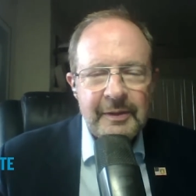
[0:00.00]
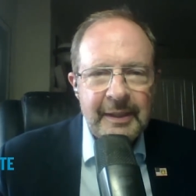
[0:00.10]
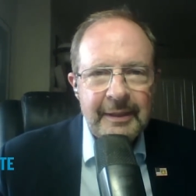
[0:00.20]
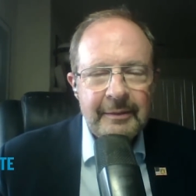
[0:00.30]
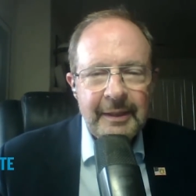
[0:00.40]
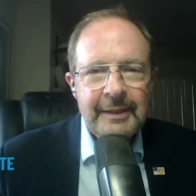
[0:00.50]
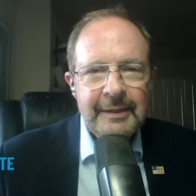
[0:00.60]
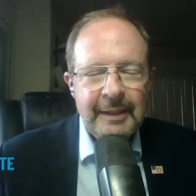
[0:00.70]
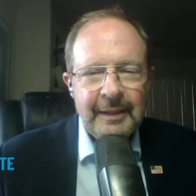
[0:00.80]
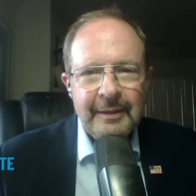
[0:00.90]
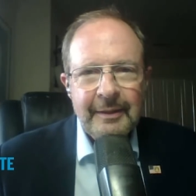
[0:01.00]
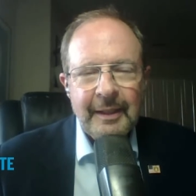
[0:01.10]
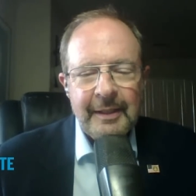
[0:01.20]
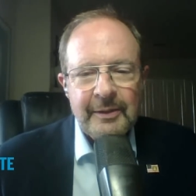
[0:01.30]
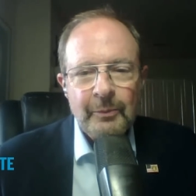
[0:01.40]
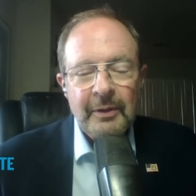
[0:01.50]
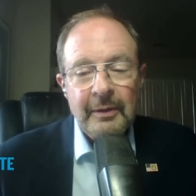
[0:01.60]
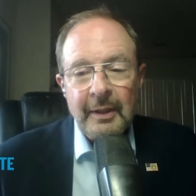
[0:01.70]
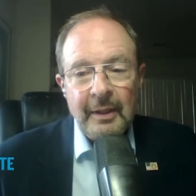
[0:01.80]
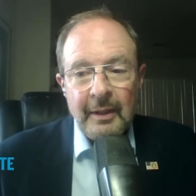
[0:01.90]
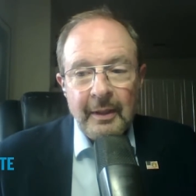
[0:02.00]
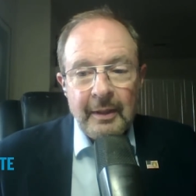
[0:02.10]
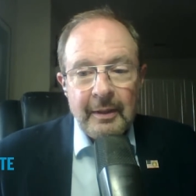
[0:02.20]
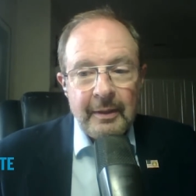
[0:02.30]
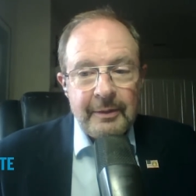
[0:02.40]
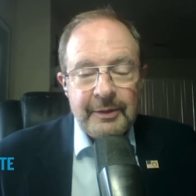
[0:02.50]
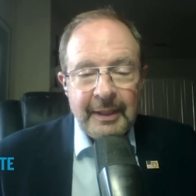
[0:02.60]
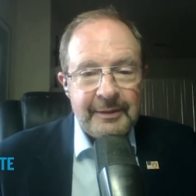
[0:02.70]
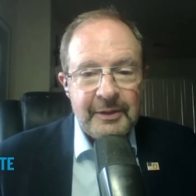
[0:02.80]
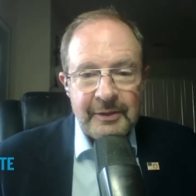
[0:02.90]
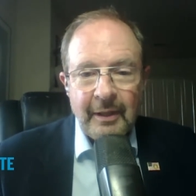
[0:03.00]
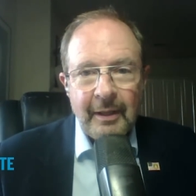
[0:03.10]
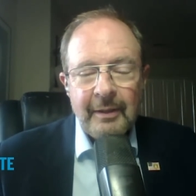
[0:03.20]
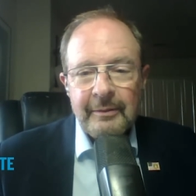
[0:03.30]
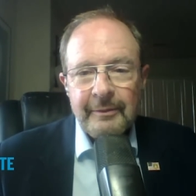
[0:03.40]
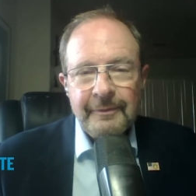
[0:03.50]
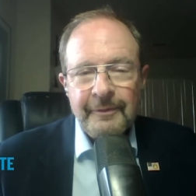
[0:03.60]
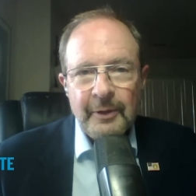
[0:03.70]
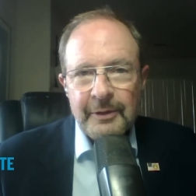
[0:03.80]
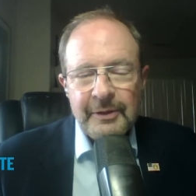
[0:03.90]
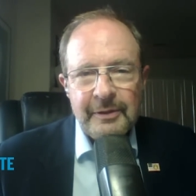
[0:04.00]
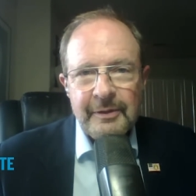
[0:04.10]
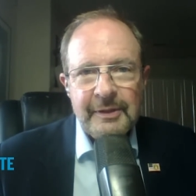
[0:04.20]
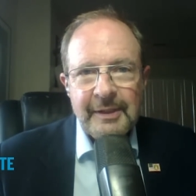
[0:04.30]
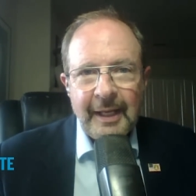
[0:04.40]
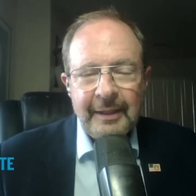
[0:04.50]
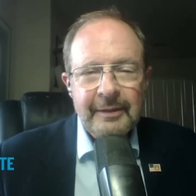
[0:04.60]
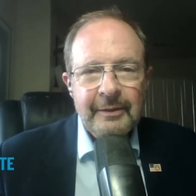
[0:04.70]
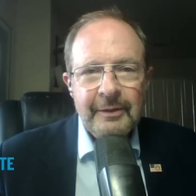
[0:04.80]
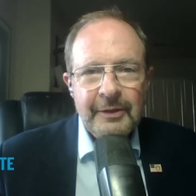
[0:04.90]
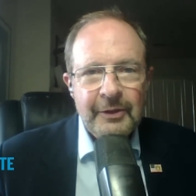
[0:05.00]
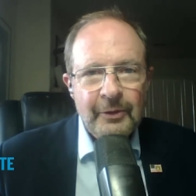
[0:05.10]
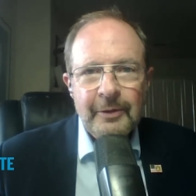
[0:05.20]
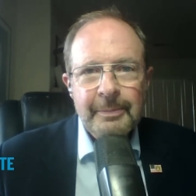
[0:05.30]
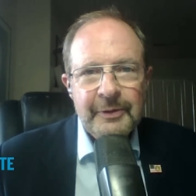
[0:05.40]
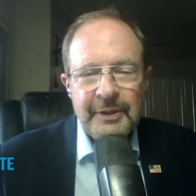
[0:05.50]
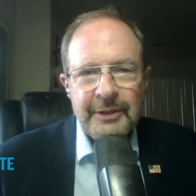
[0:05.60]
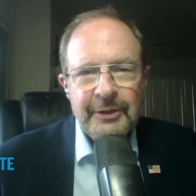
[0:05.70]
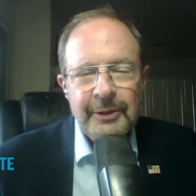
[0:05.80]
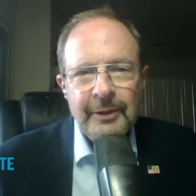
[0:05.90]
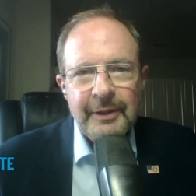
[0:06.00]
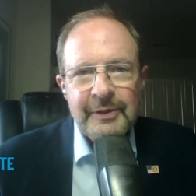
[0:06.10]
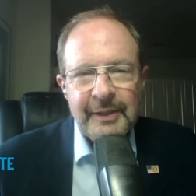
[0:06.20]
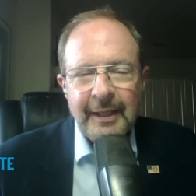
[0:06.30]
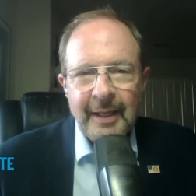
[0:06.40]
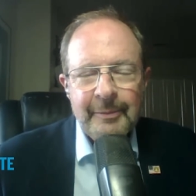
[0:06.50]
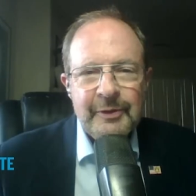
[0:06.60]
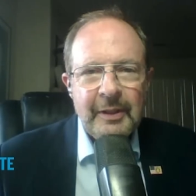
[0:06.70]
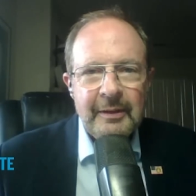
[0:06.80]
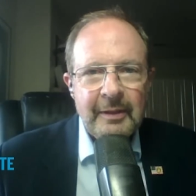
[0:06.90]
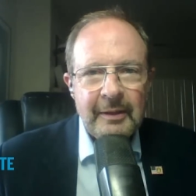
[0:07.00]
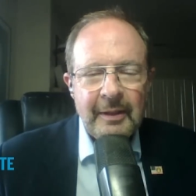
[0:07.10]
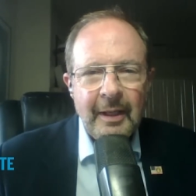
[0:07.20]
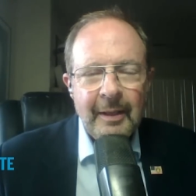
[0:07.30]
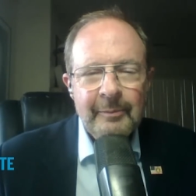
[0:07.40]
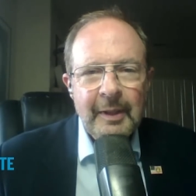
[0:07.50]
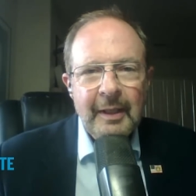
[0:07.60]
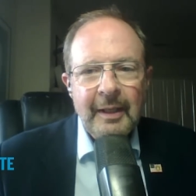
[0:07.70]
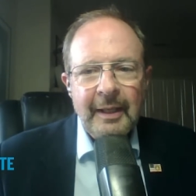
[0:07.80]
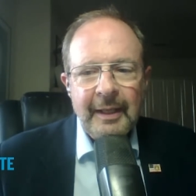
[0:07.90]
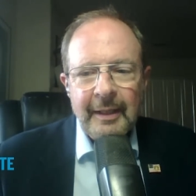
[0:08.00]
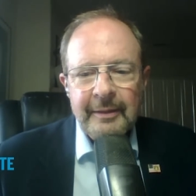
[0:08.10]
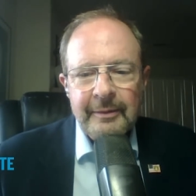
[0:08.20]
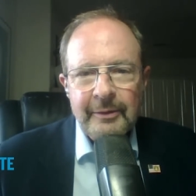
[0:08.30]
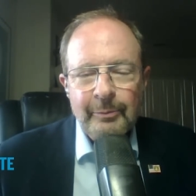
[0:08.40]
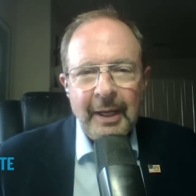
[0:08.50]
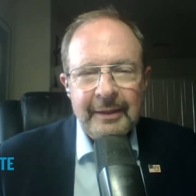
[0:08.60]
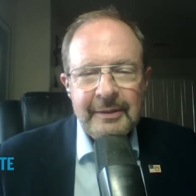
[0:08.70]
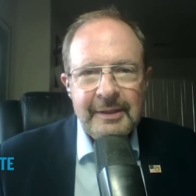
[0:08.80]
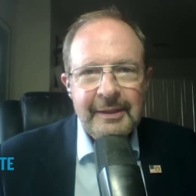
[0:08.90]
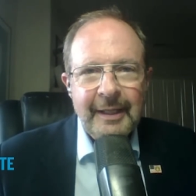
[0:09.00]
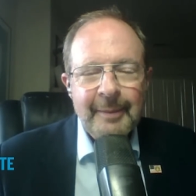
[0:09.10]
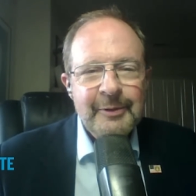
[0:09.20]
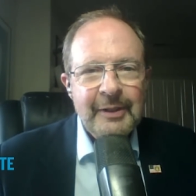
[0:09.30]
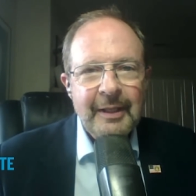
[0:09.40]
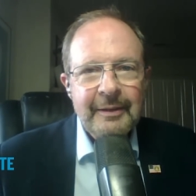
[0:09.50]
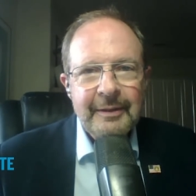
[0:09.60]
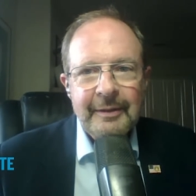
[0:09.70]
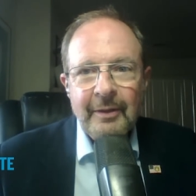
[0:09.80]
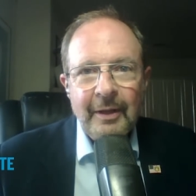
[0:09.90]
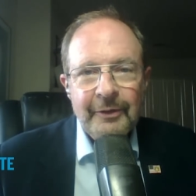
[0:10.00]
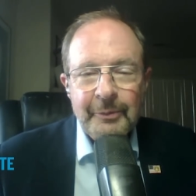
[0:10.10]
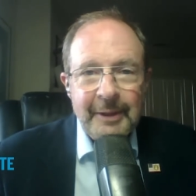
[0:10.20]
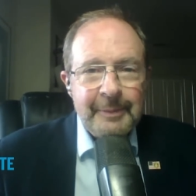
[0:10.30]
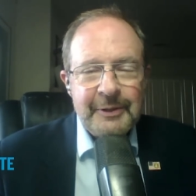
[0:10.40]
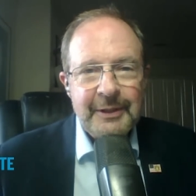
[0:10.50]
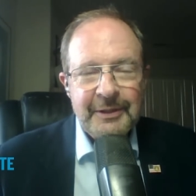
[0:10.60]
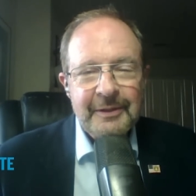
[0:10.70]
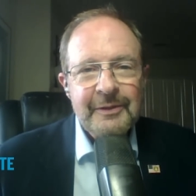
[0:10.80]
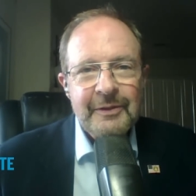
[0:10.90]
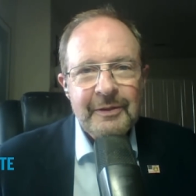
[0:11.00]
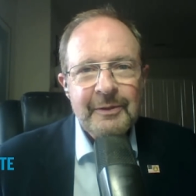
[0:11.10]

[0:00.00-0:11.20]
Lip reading: And he did, and I said, "Well, chances are the first, second, third position you're going to see Amazon.com, and you might see Amazon in all 3 positions.